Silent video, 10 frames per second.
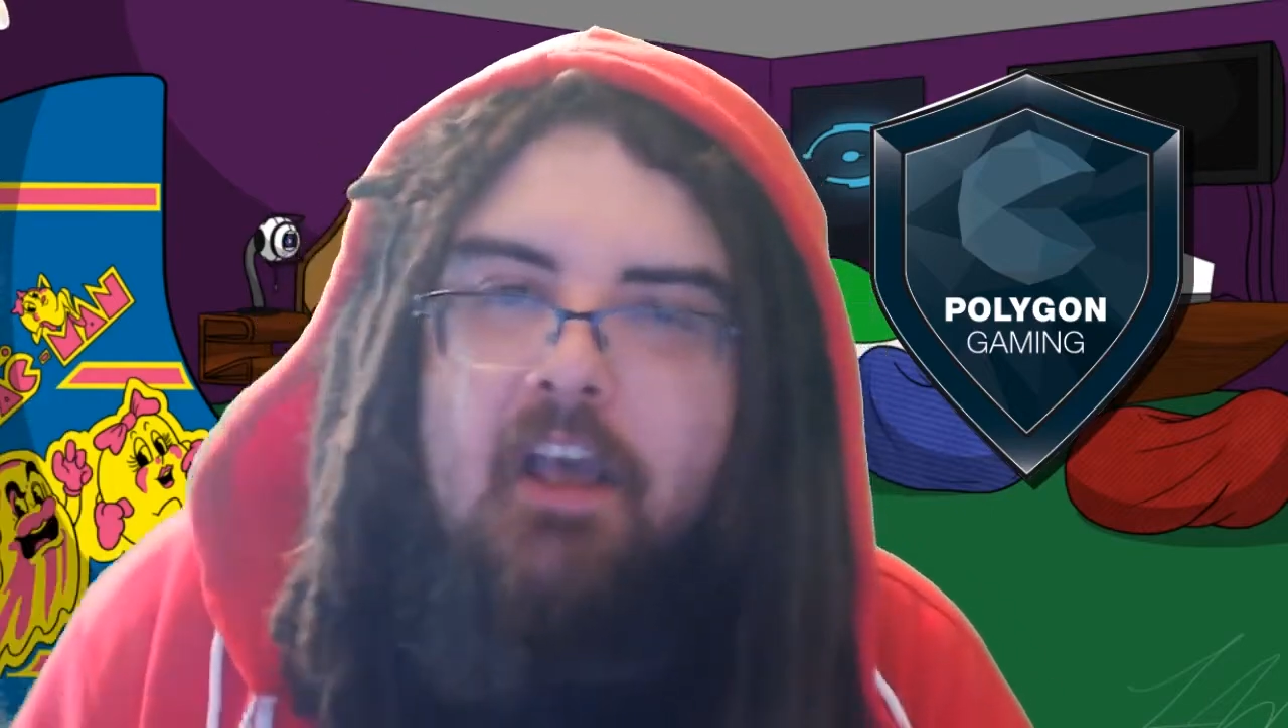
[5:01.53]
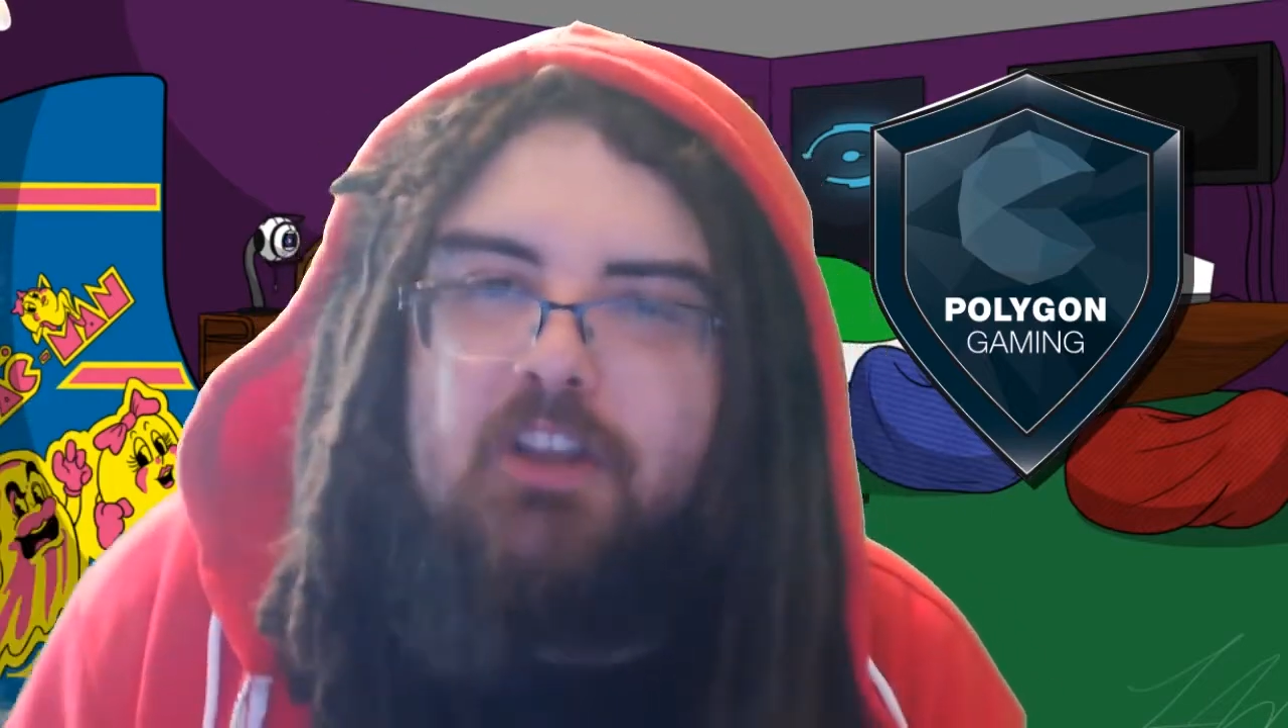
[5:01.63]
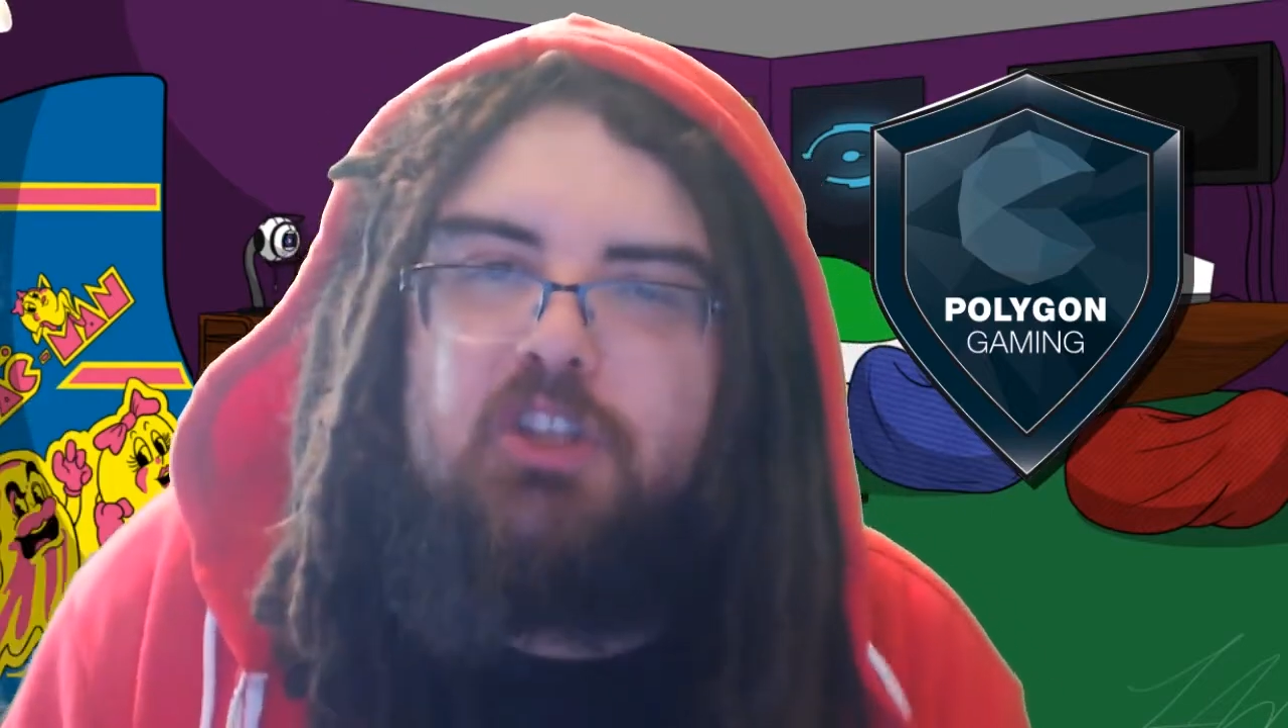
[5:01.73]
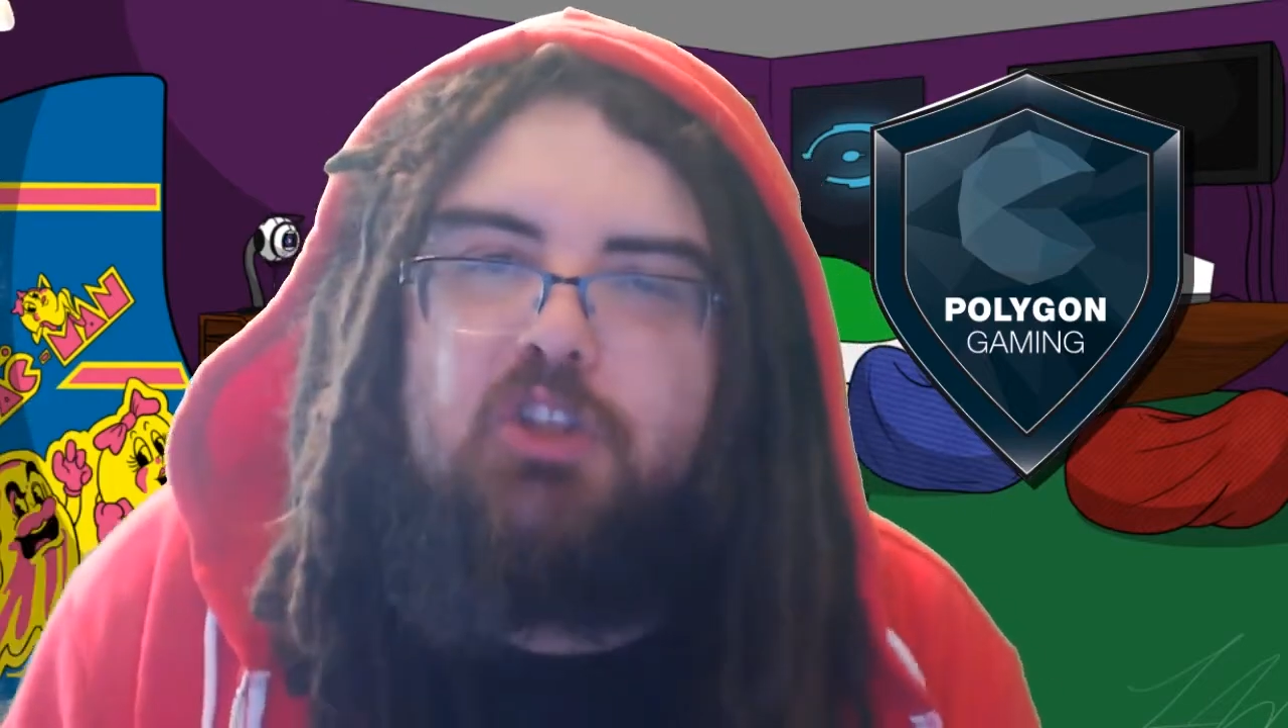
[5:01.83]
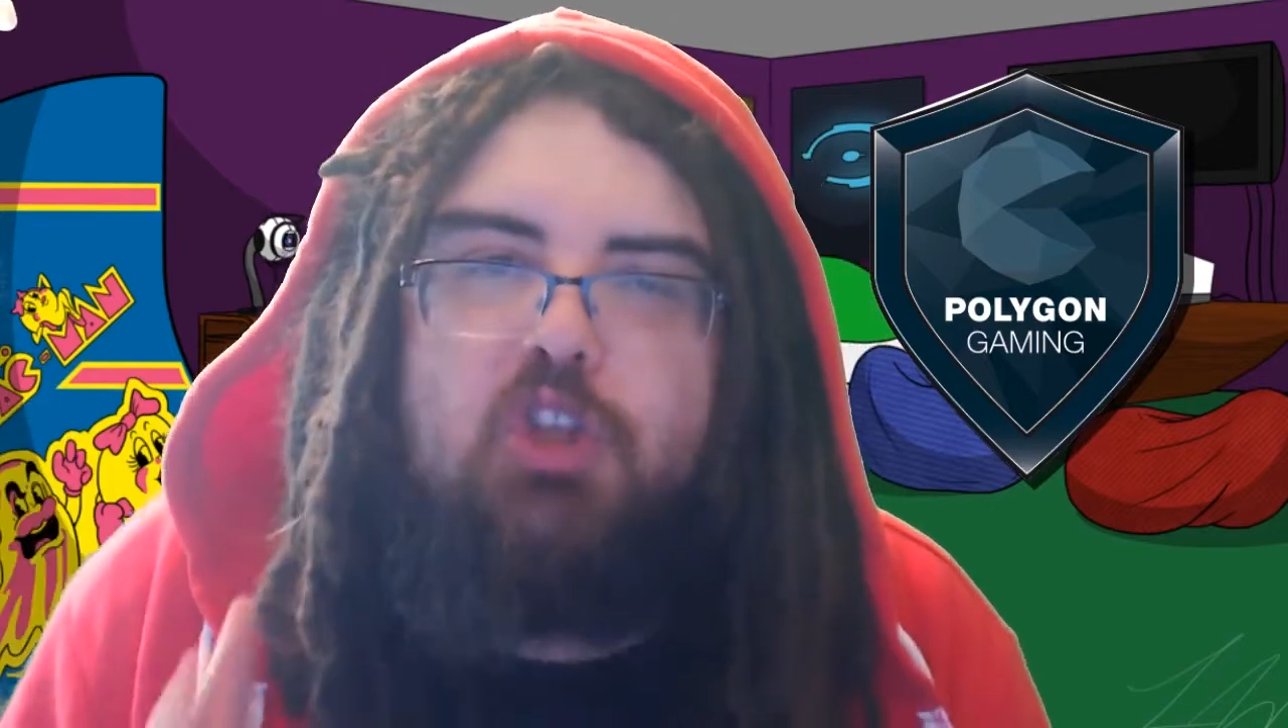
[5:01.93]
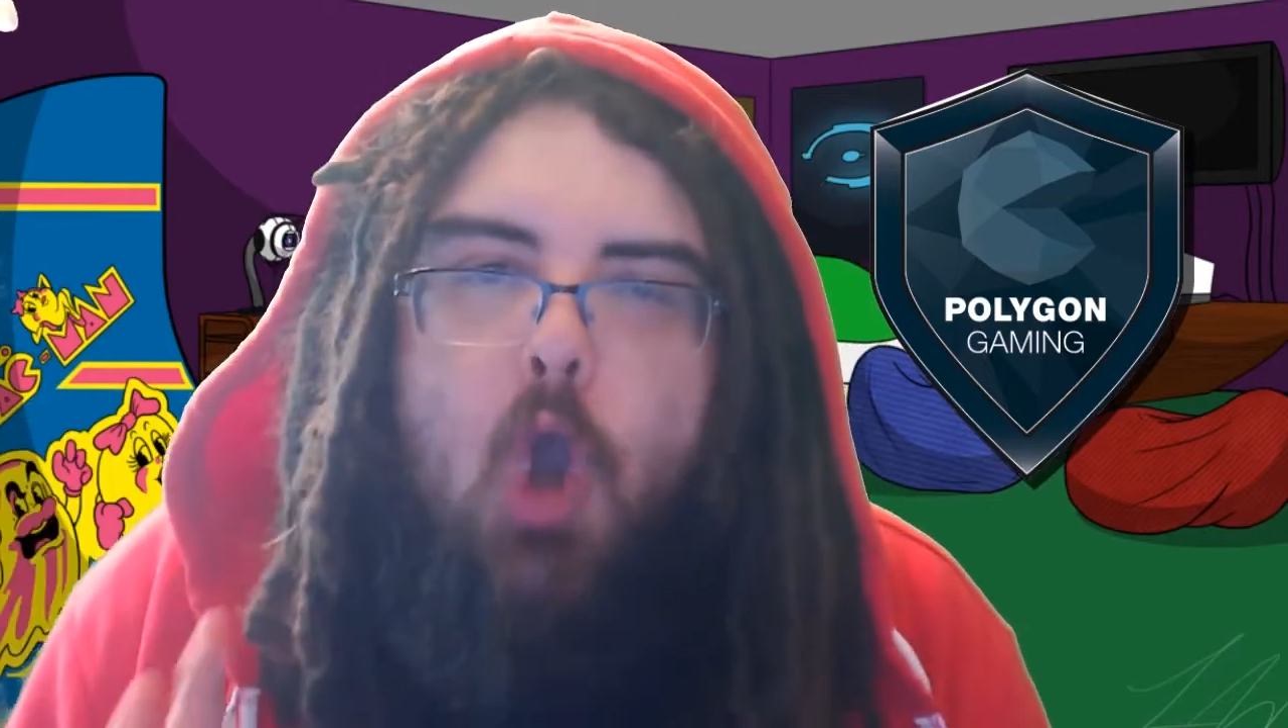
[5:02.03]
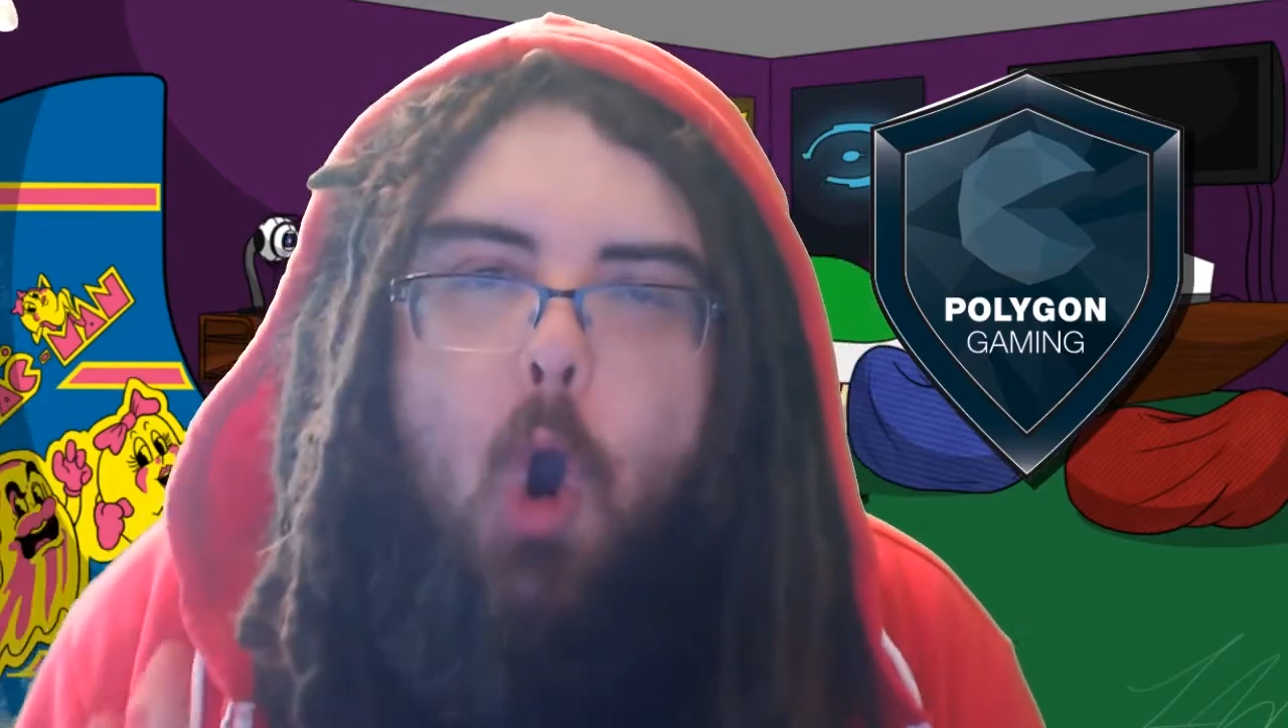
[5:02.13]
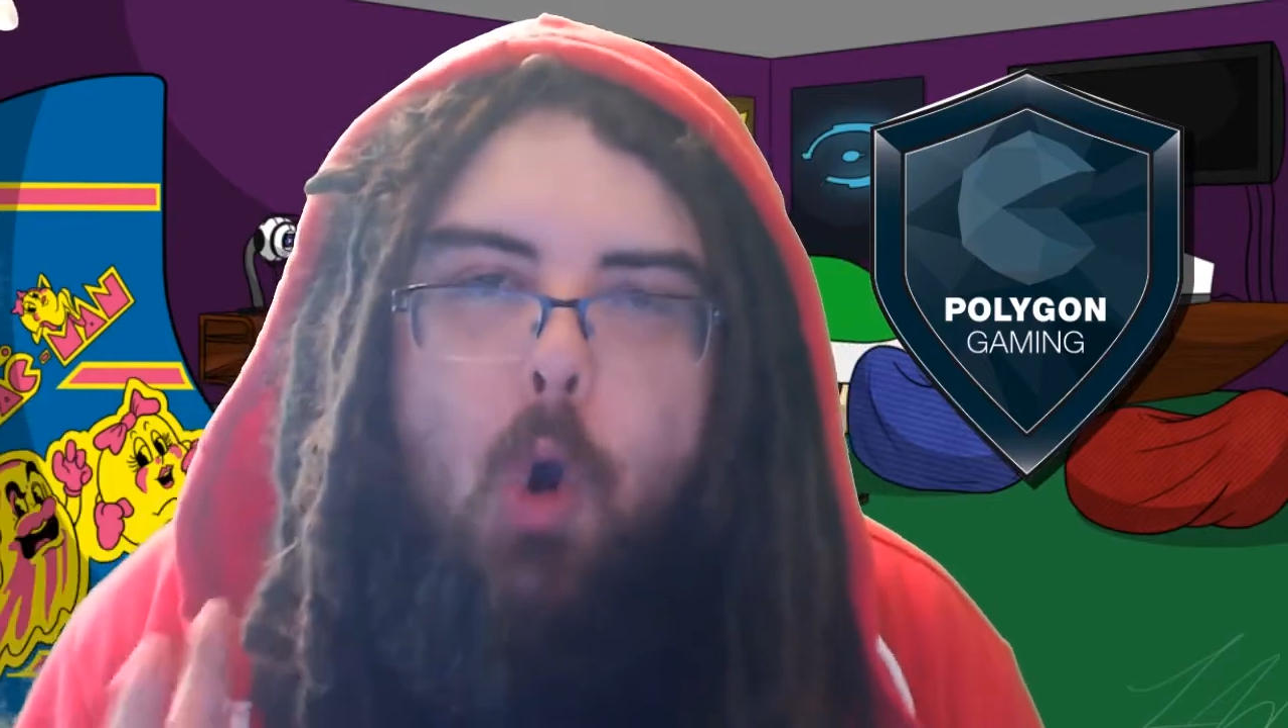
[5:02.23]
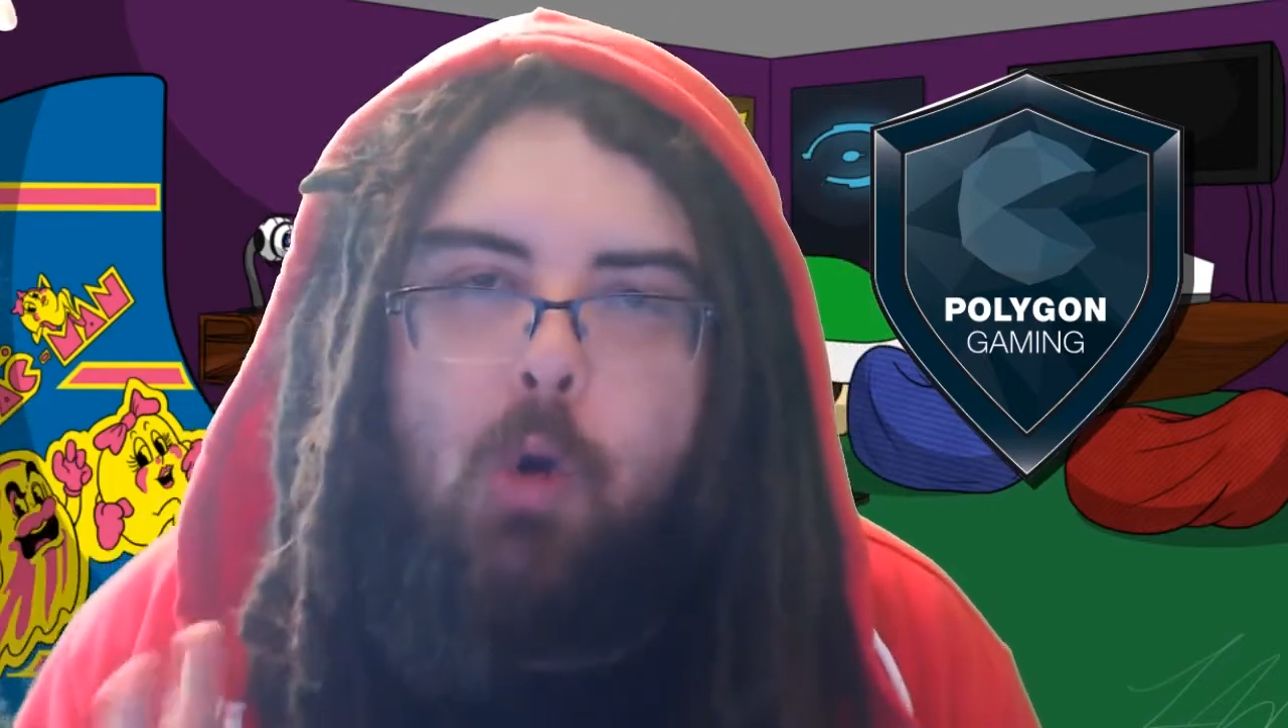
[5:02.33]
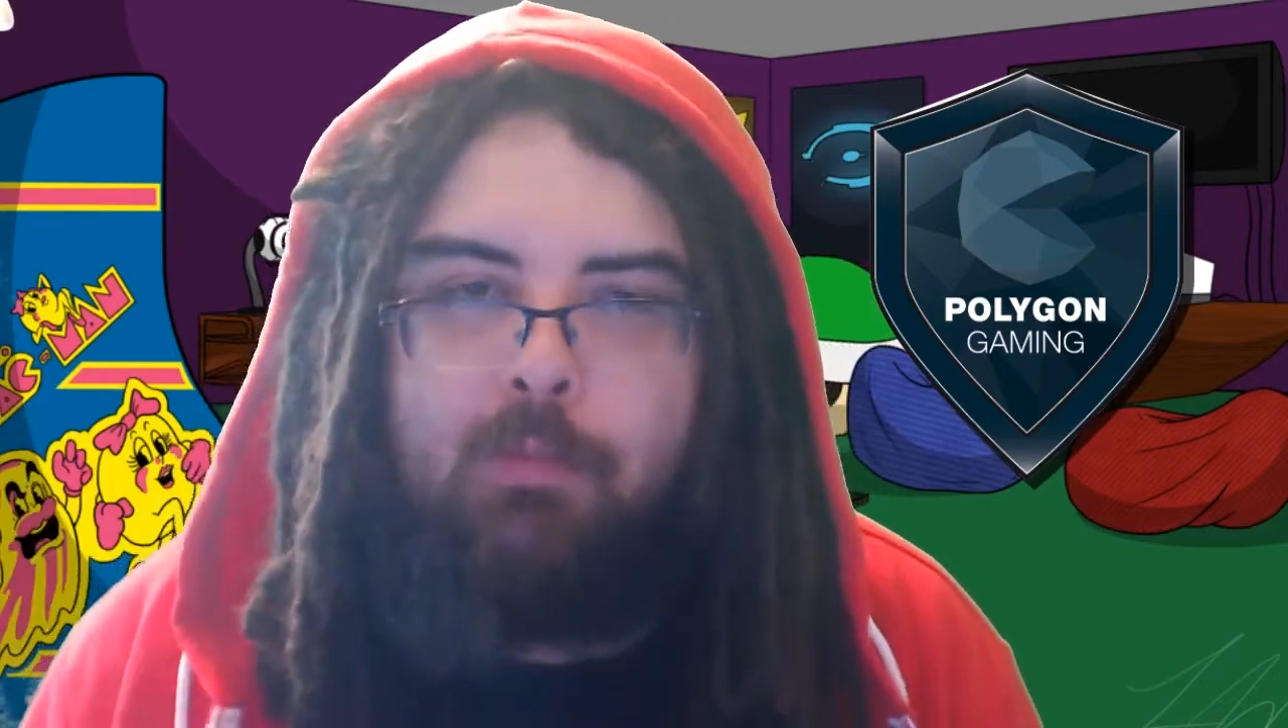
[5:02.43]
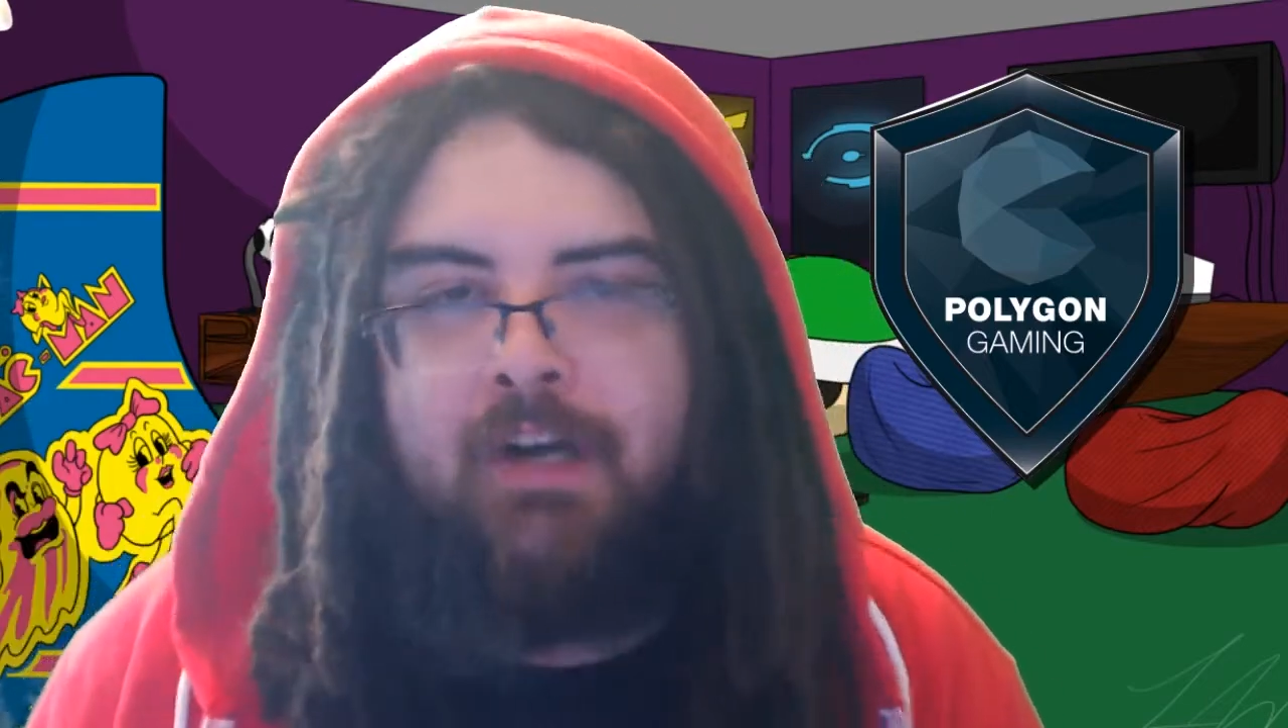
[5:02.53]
so